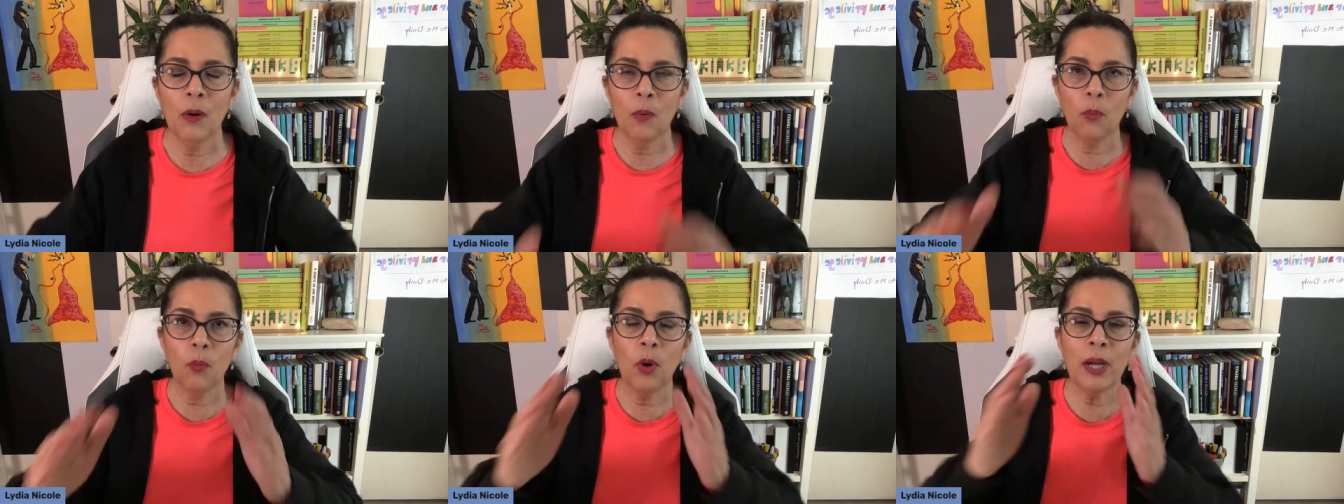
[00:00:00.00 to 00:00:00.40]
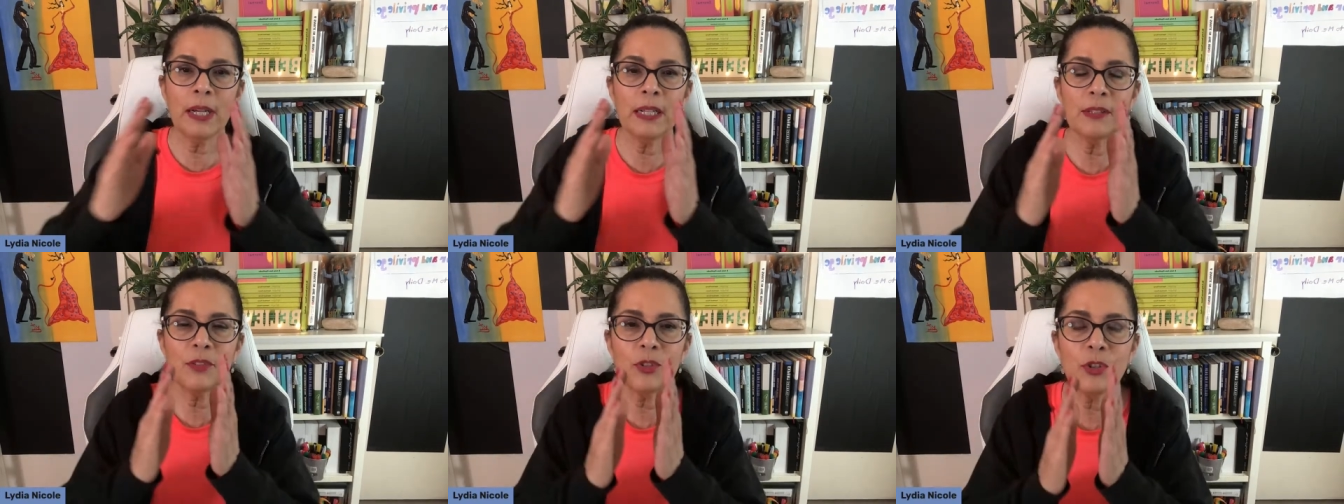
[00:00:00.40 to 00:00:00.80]
What
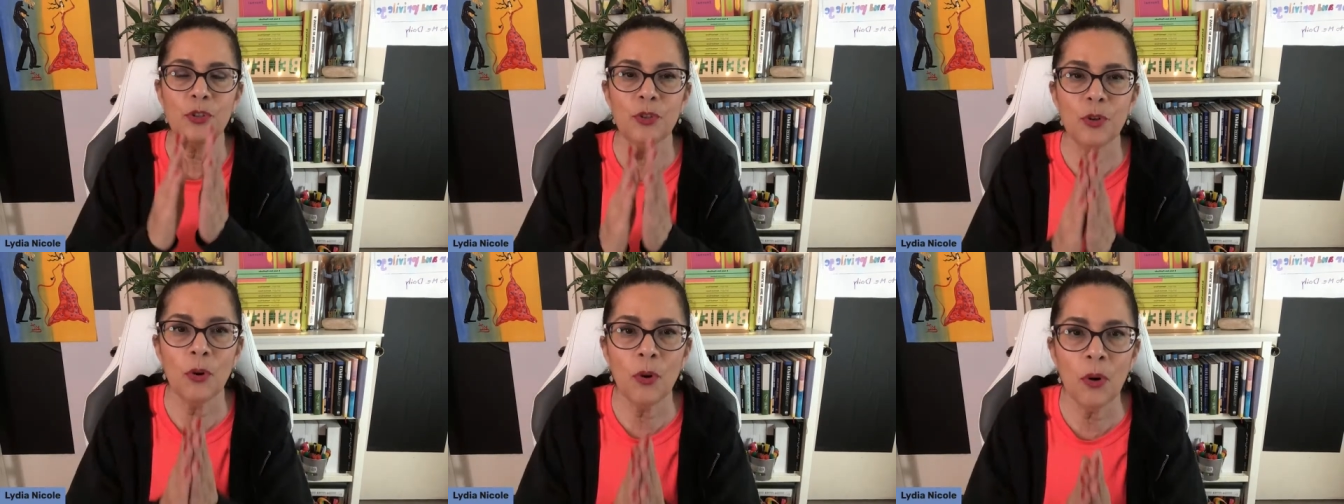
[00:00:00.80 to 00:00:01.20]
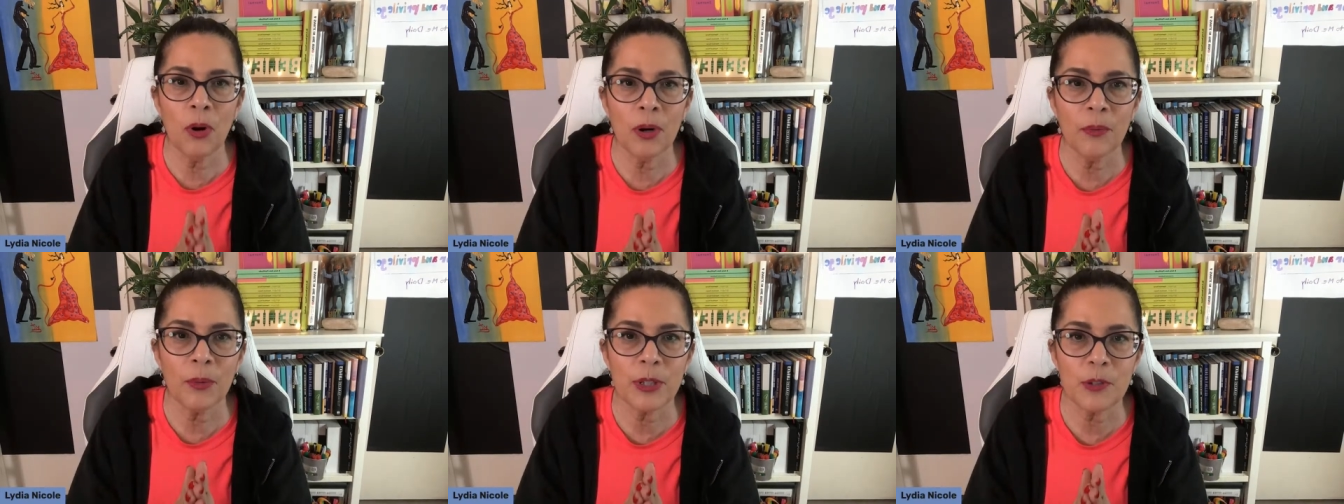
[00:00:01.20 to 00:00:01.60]
is
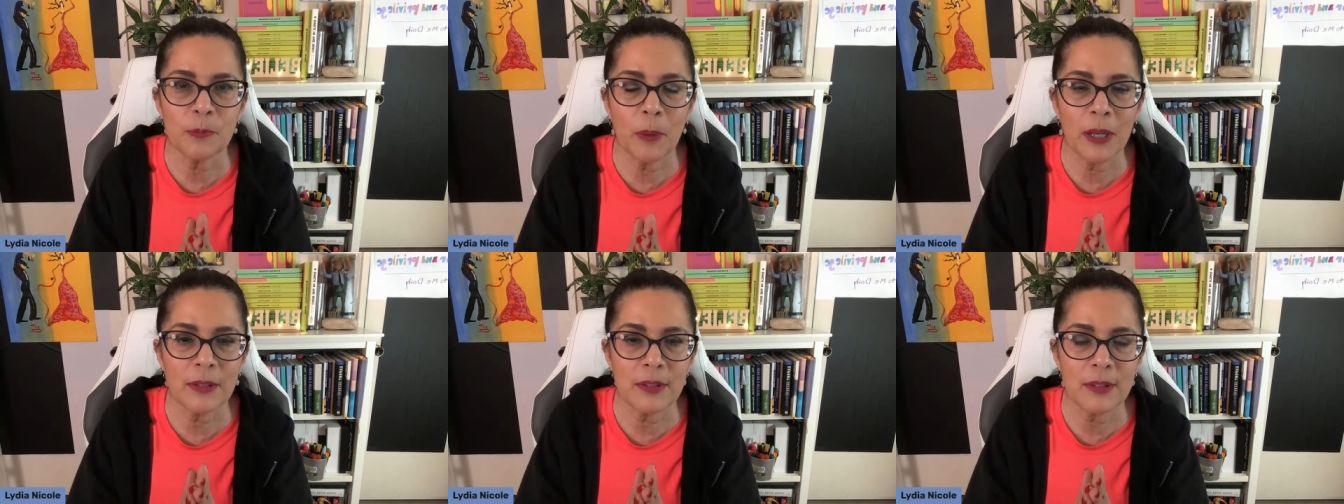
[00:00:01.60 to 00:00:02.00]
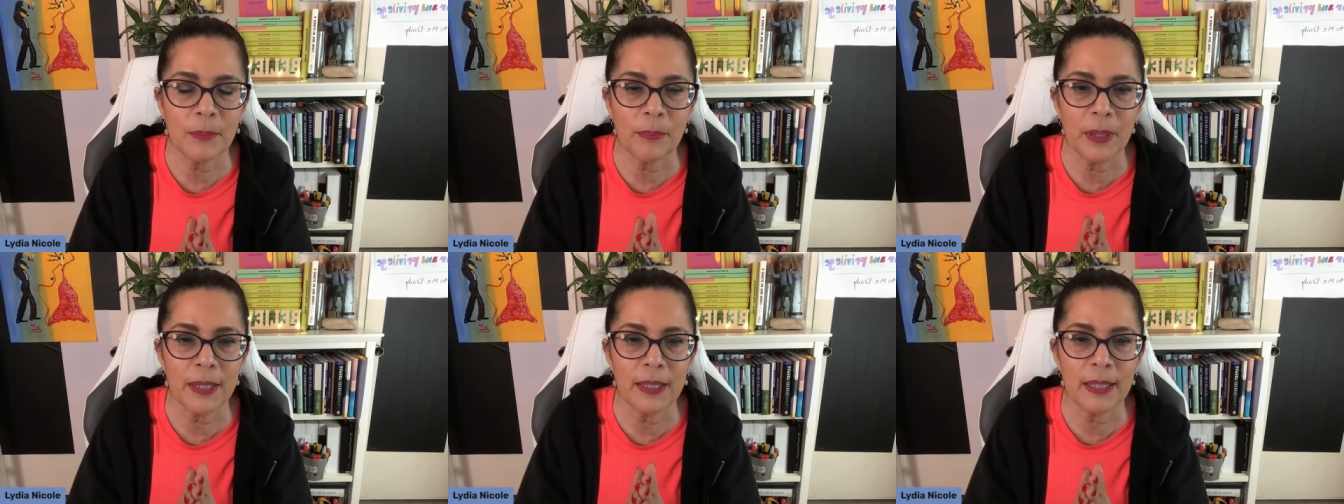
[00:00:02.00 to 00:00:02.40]
your
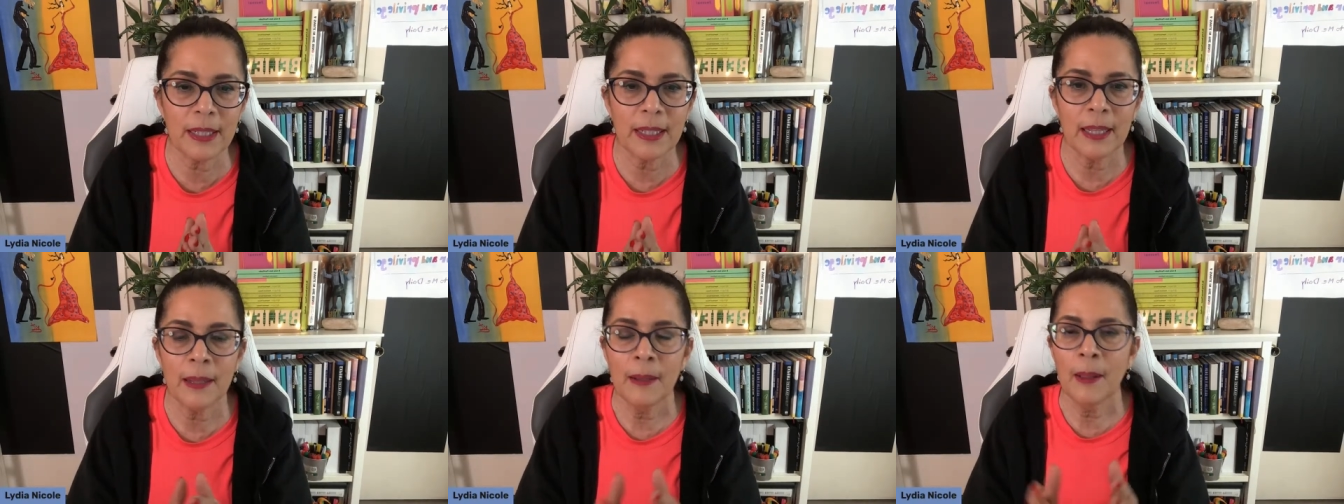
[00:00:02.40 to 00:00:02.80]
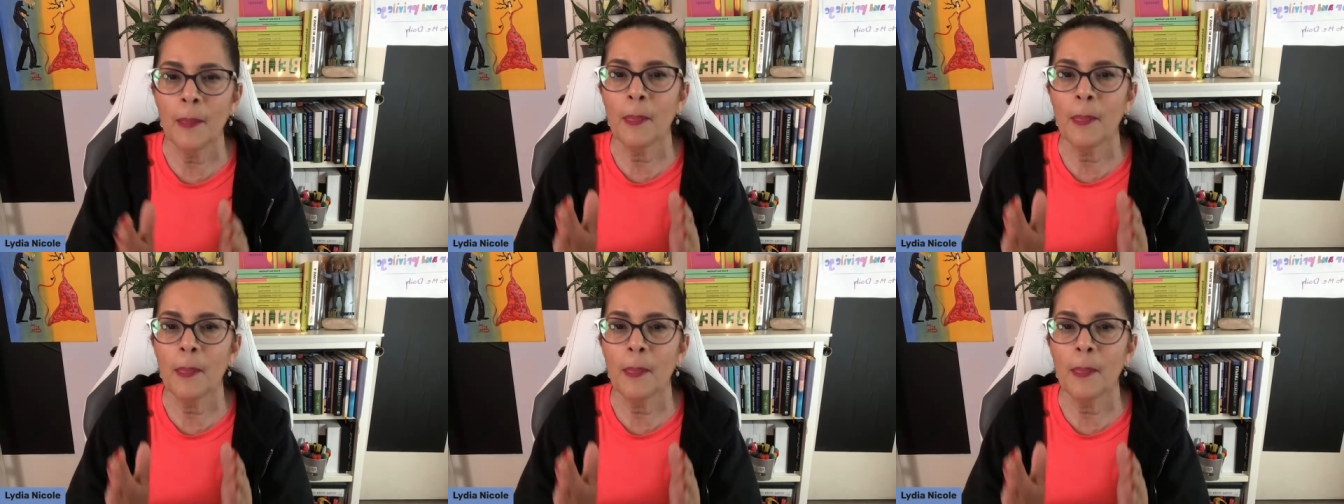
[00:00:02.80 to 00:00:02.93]
responsibility?